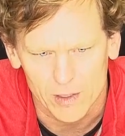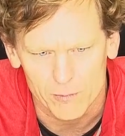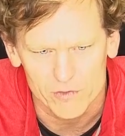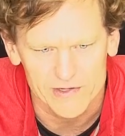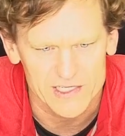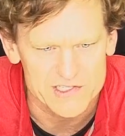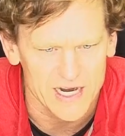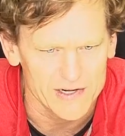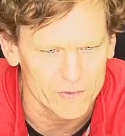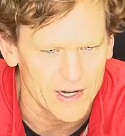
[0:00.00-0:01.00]
uh, moving
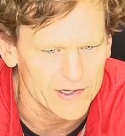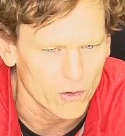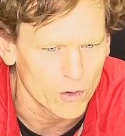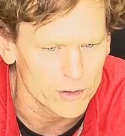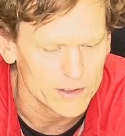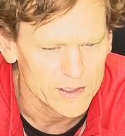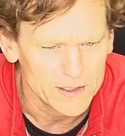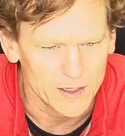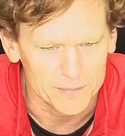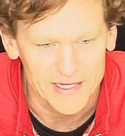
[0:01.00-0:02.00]
inside to right guard,
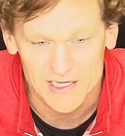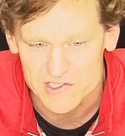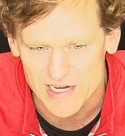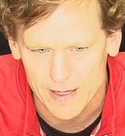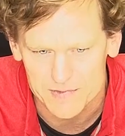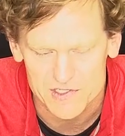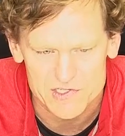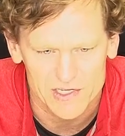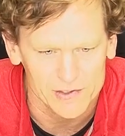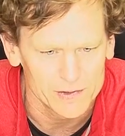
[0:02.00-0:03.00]
um, getting snaps at
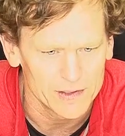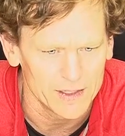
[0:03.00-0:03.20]
center.